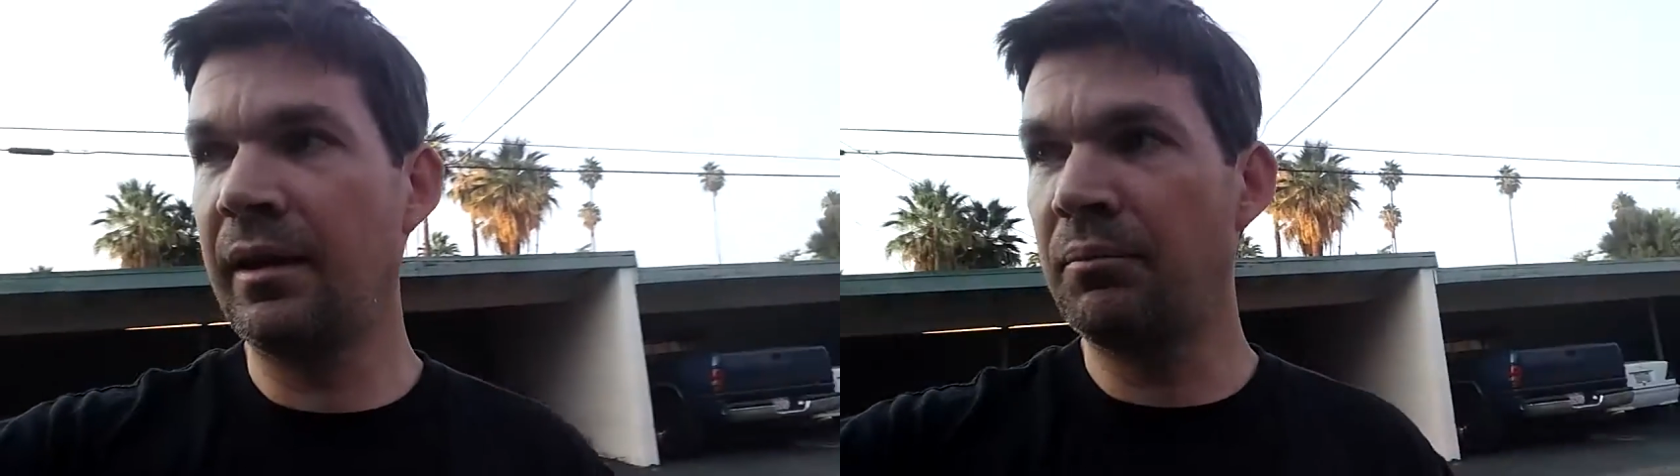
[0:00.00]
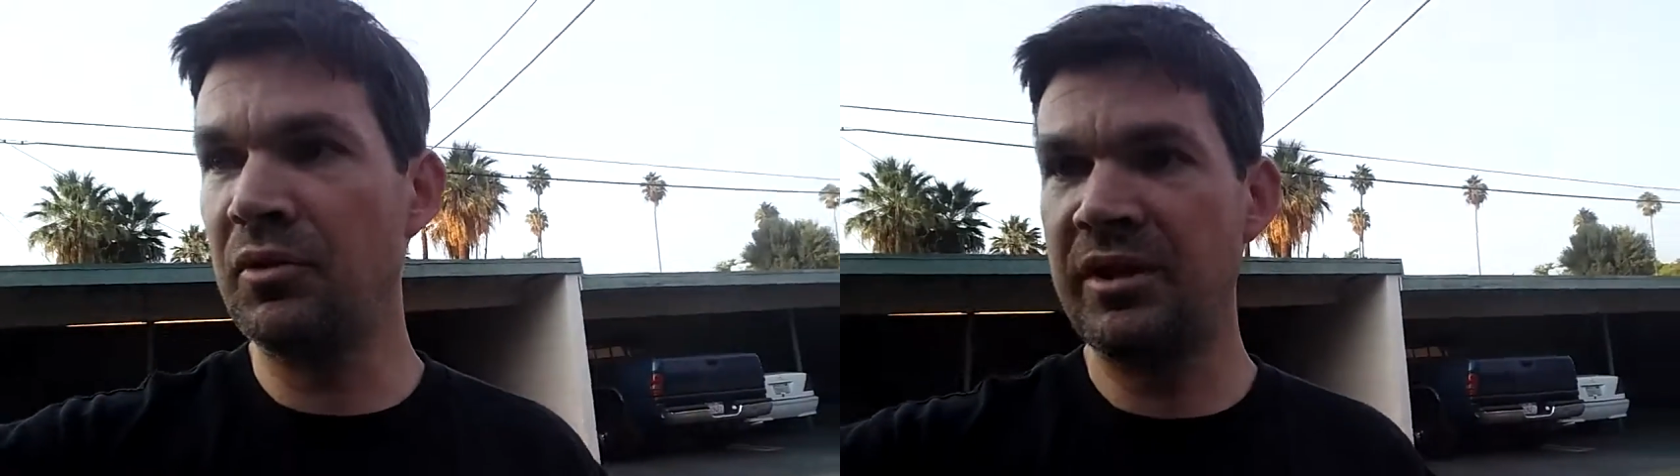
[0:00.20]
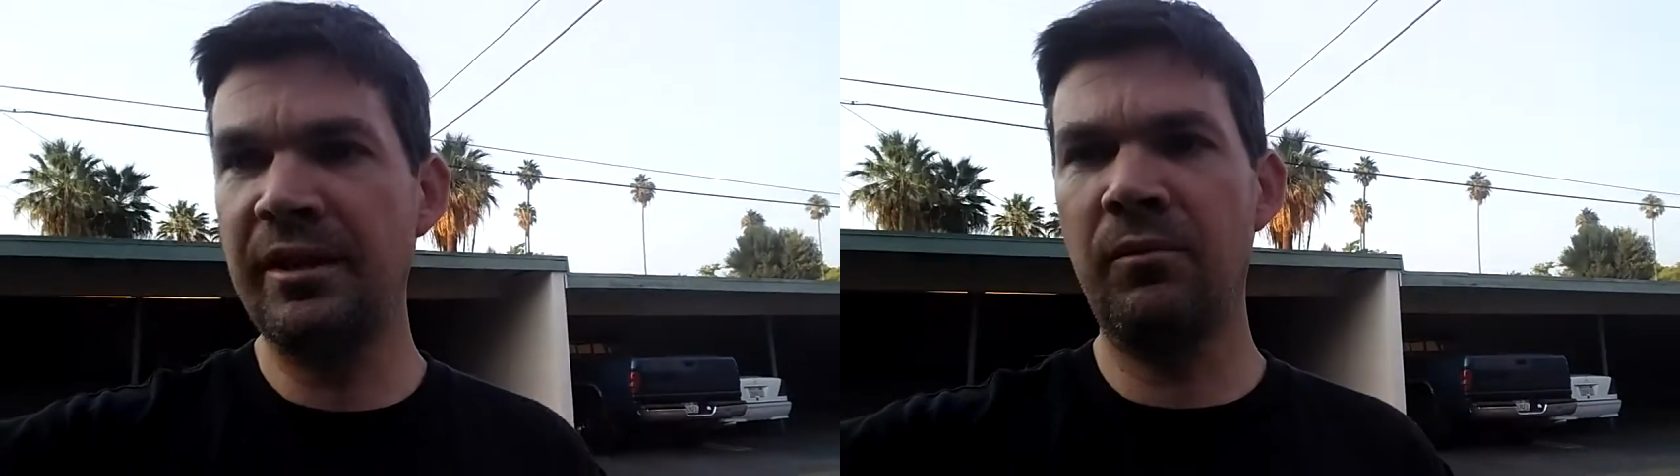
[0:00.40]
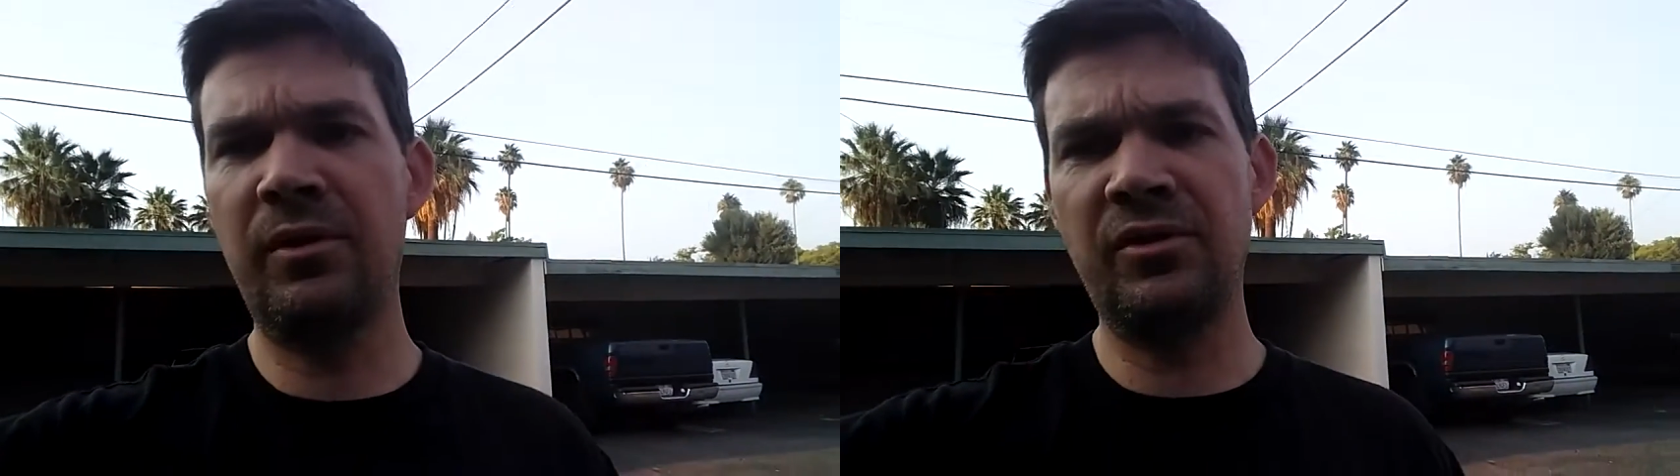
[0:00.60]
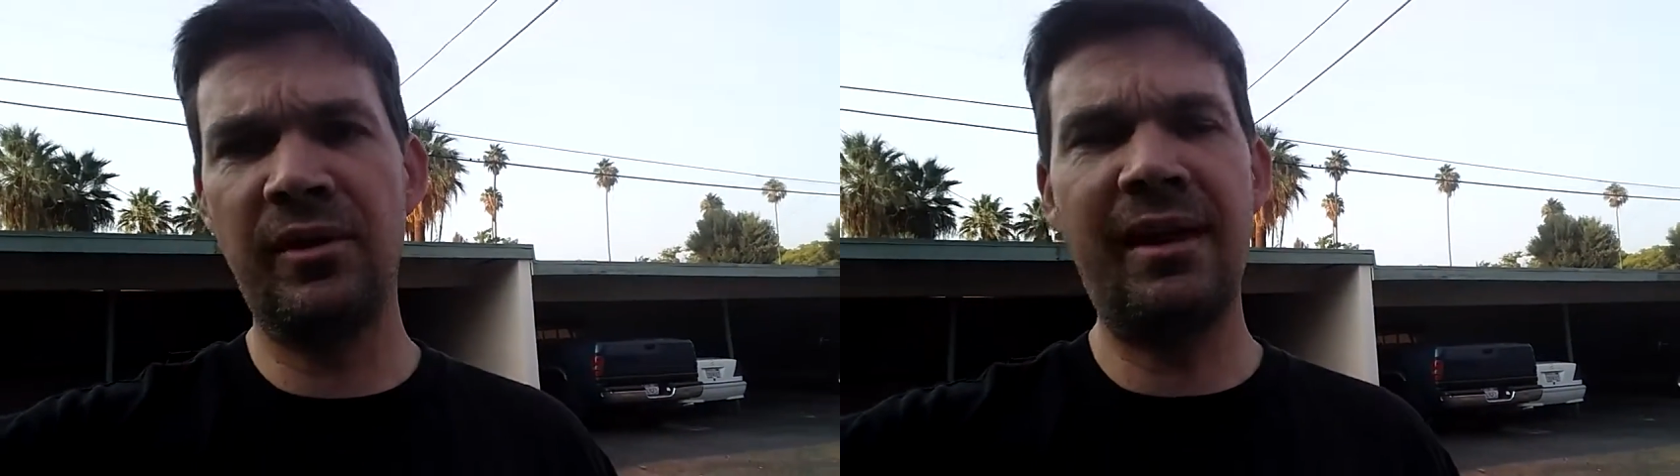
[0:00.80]
proceeded
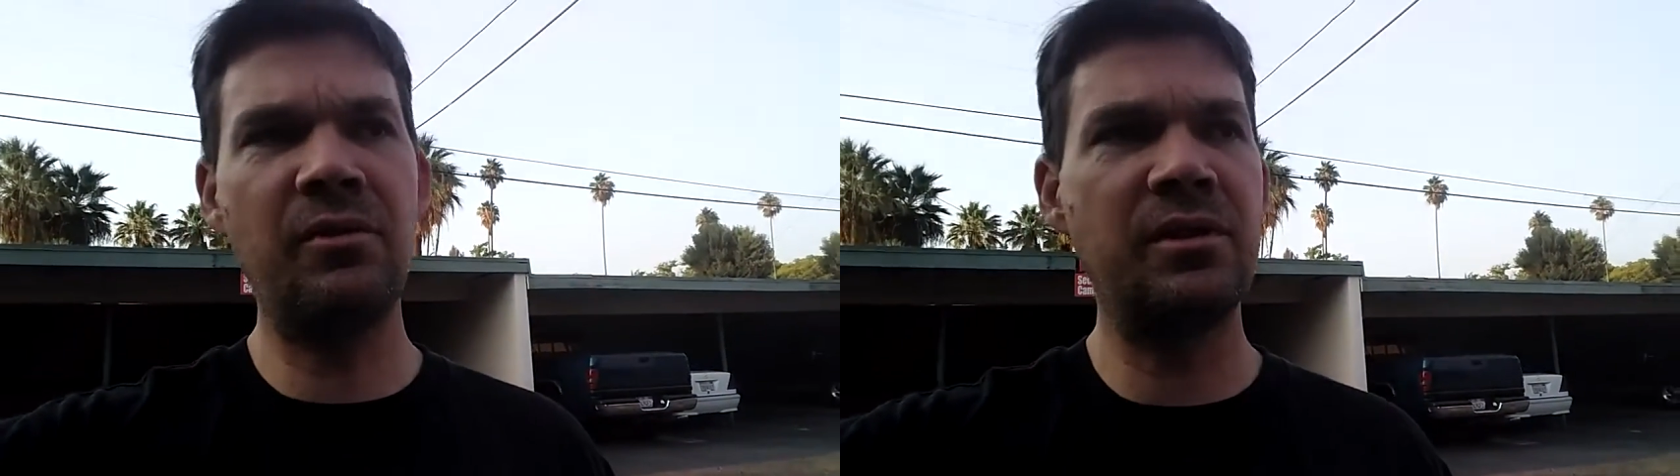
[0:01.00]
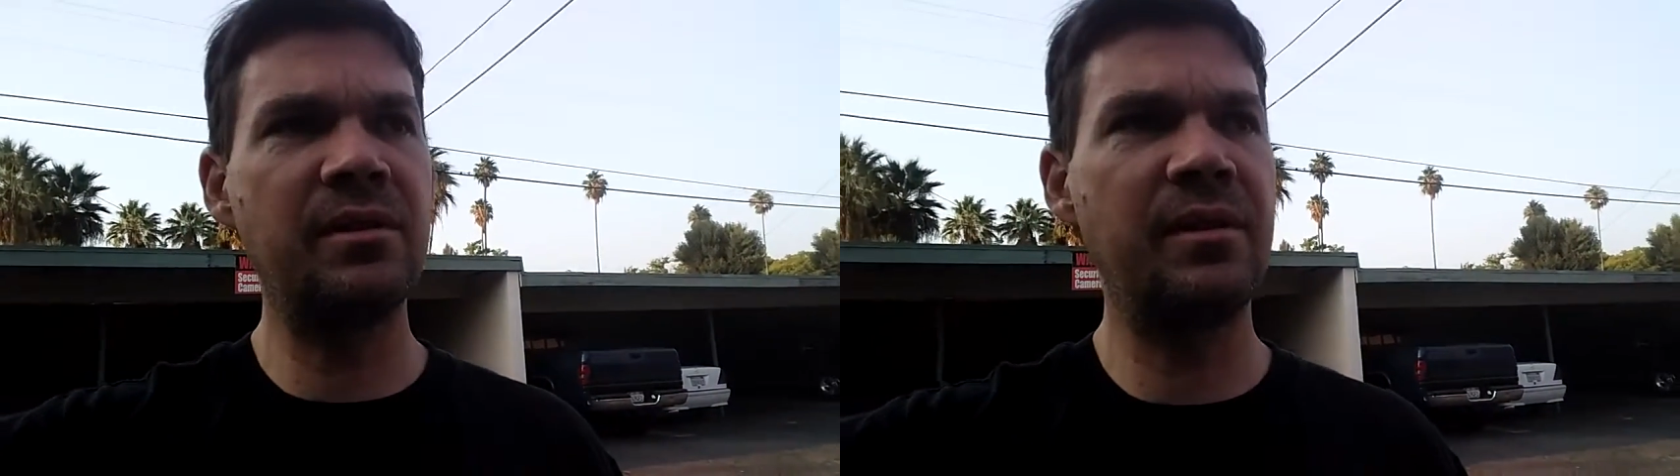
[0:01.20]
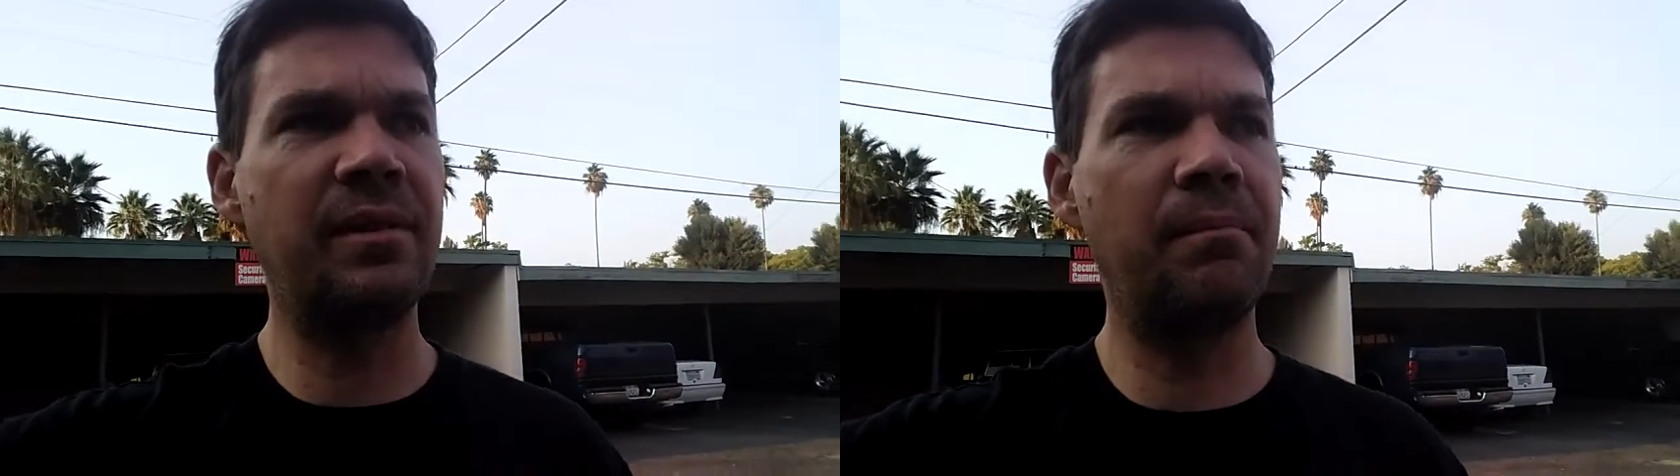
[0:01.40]
with. So that was